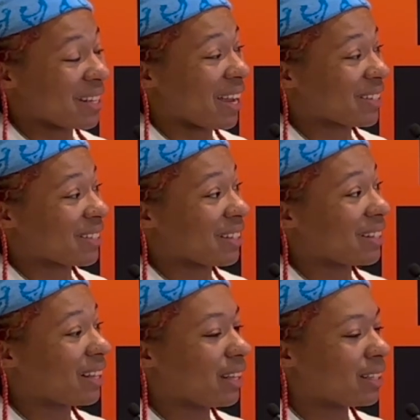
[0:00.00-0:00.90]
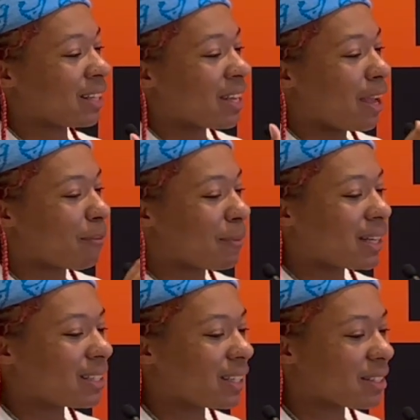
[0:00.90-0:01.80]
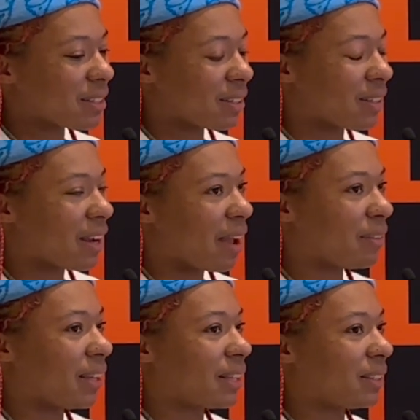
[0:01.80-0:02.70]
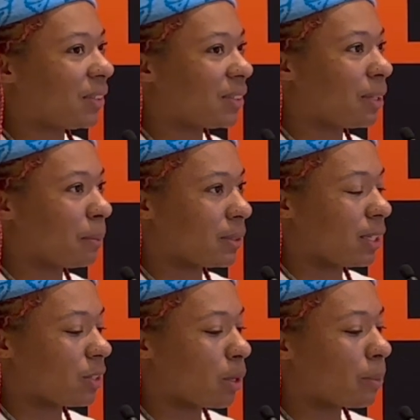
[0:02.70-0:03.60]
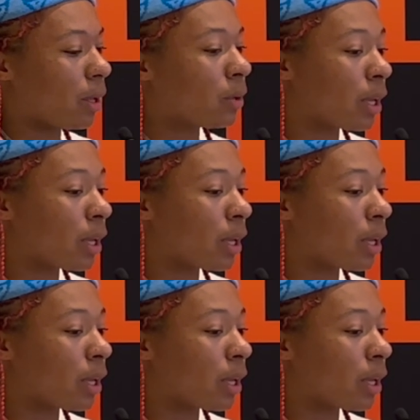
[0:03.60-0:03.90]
Actually, like if my kids are having like a little temper tantrum, I'm like,